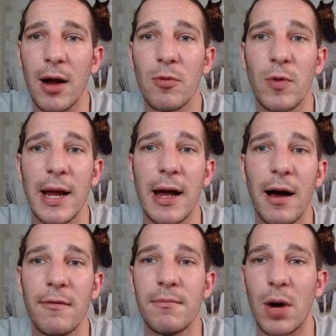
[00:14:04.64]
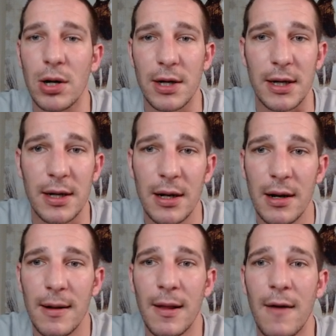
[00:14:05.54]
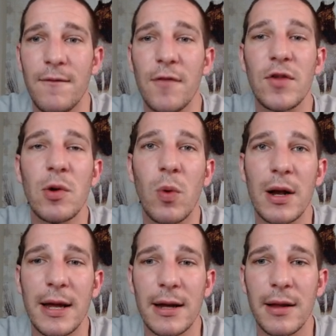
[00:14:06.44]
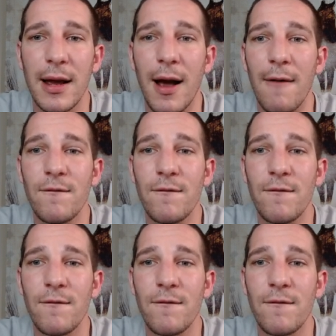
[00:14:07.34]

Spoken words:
Ring of Martyr. 51 healing,